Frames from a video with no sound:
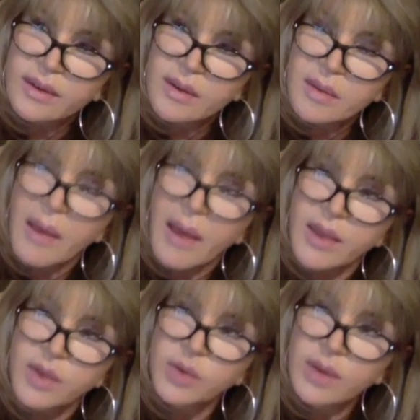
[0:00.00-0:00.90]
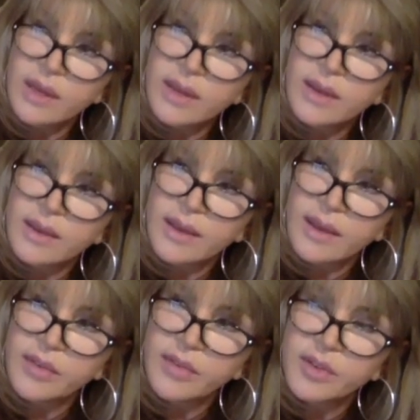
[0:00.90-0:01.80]
my unique
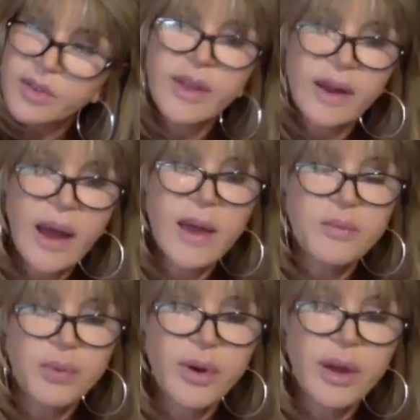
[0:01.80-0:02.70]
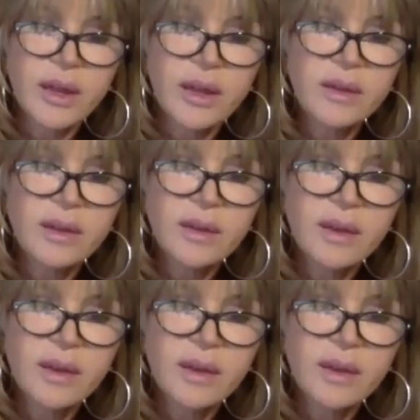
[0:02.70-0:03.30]
gift that I bring